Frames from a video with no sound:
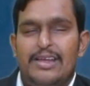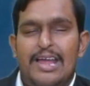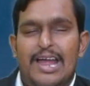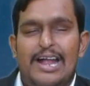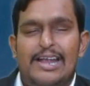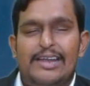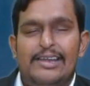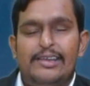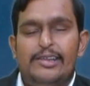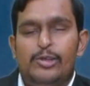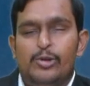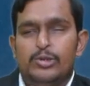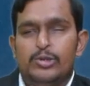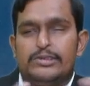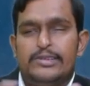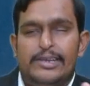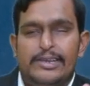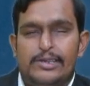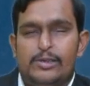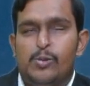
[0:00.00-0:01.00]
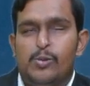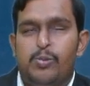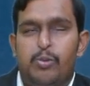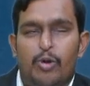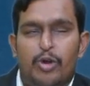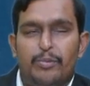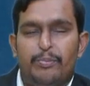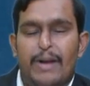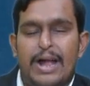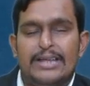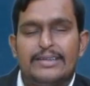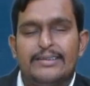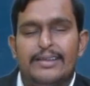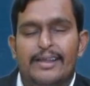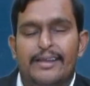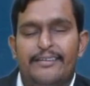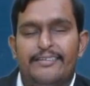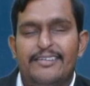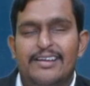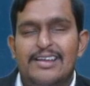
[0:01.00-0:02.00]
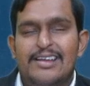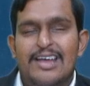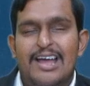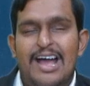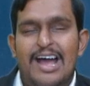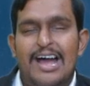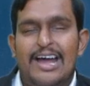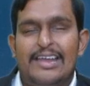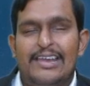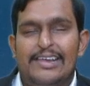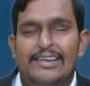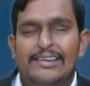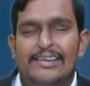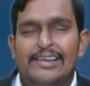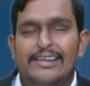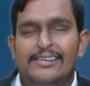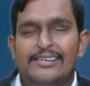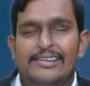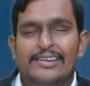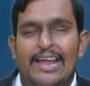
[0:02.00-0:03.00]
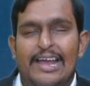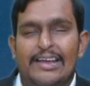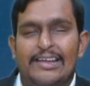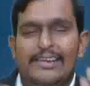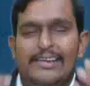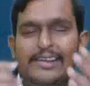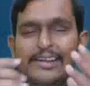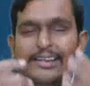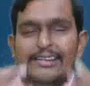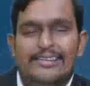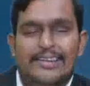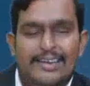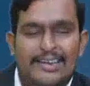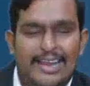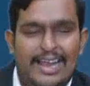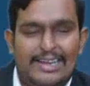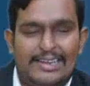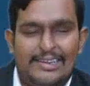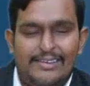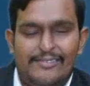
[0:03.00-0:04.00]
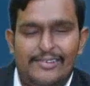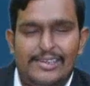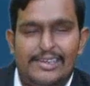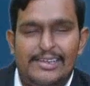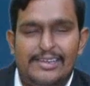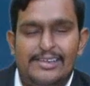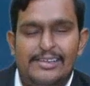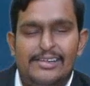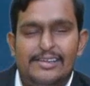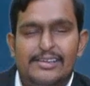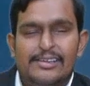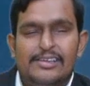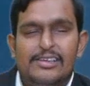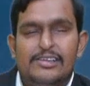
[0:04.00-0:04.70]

and you 3 to 4 partners are engaged in agricultural activity,